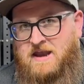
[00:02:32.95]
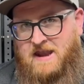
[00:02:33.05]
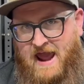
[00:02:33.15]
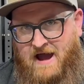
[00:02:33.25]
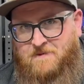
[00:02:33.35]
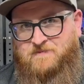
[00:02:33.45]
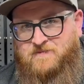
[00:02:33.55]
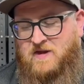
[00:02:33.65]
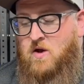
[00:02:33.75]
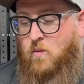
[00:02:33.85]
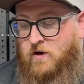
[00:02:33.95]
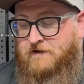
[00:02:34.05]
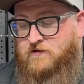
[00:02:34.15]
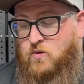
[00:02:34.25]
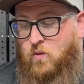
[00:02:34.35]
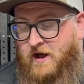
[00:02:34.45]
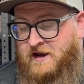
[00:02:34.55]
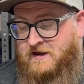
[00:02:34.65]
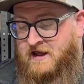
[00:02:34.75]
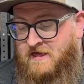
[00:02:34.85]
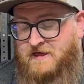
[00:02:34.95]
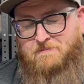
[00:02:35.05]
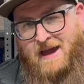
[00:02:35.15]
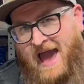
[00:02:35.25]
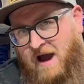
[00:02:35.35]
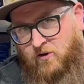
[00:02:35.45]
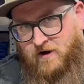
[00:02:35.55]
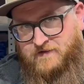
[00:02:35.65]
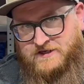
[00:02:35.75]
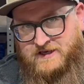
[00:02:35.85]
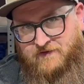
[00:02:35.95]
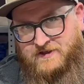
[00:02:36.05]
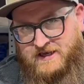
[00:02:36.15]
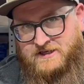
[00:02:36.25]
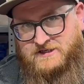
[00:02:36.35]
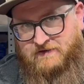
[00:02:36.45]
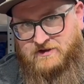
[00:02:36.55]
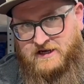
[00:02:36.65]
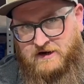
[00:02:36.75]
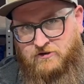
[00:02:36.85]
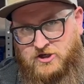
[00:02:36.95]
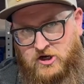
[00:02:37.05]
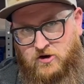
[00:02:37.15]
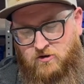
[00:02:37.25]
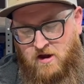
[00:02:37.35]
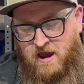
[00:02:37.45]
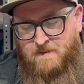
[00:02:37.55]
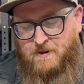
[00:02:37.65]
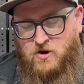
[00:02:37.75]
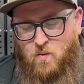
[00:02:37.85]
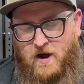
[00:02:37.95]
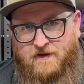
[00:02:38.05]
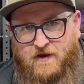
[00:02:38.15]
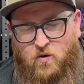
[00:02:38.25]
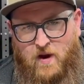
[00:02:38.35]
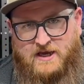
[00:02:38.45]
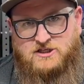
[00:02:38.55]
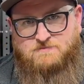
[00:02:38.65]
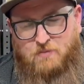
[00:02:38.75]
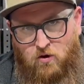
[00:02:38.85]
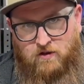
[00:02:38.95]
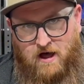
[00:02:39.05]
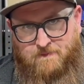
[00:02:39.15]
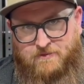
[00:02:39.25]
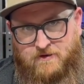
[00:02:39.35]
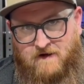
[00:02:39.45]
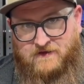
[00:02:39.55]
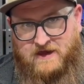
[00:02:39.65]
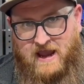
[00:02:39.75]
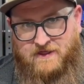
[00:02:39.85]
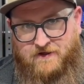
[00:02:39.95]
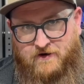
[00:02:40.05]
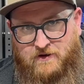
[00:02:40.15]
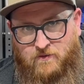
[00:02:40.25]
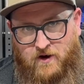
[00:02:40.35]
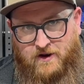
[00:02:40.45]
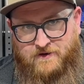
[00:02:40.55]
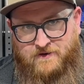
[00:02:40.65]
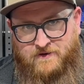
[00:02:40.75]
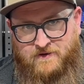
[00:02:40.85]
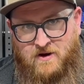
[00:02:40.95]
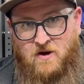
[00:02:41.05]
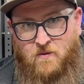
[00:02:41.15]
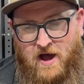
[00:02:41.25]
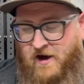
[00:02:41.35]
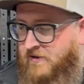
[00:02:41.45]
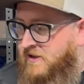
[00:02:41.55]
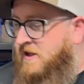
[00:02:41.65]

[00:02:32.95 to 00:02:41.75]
Now, what if you wanted the power of the 17-1702, but you wanted the quick spool up of the K31? Well,